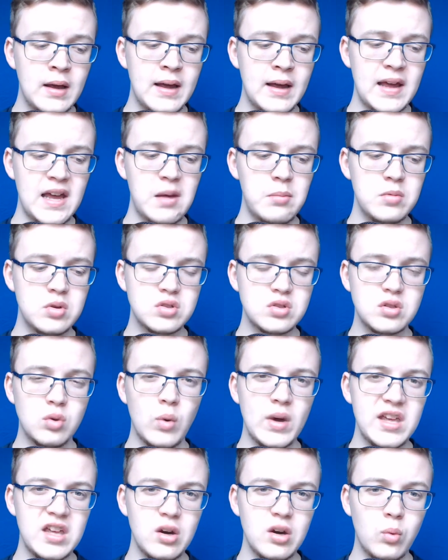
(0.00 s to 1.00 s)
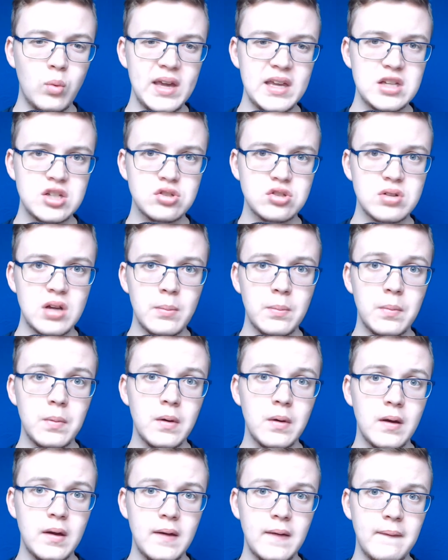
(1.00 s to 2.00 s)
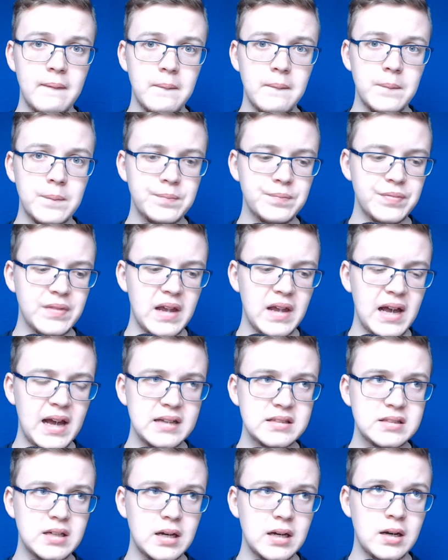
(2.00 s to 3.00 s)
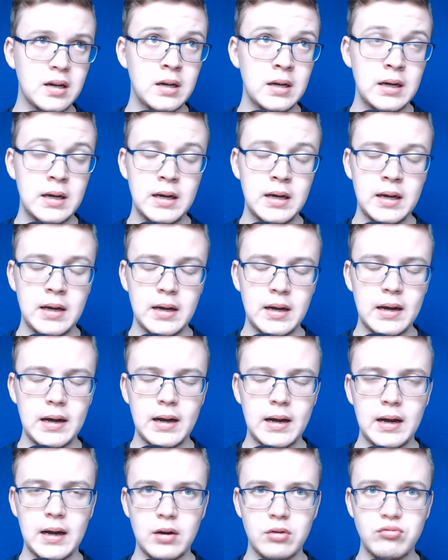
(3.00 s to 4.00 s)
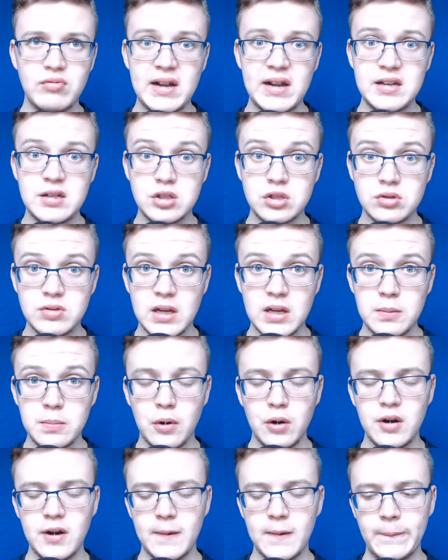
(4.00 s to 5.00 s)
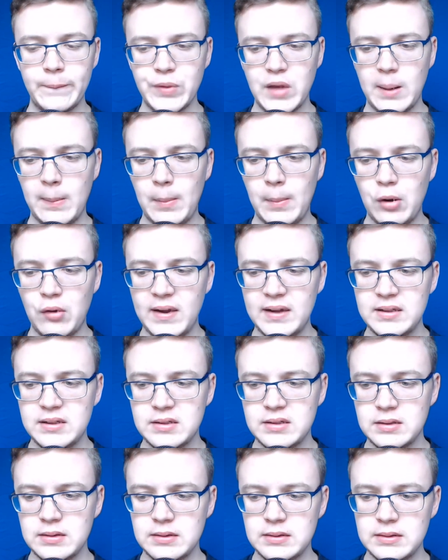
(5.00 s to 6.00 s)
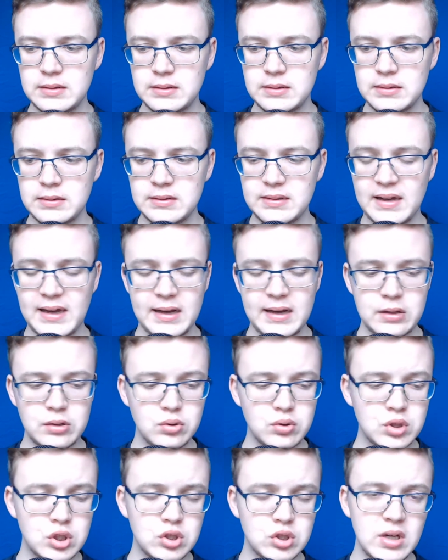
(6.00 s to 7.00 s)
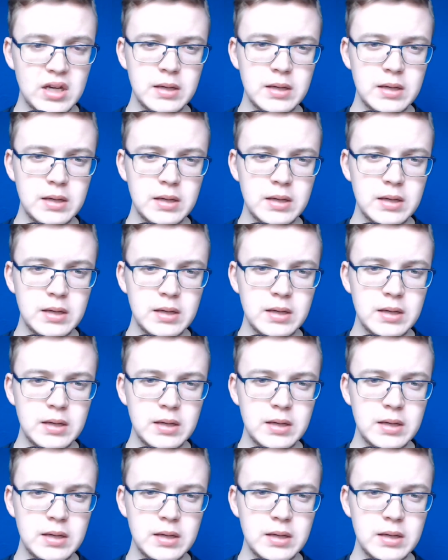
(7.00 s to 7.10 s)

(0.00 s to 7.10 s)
It was the white away strip, had a red stripe on it, a red diagonal stripe,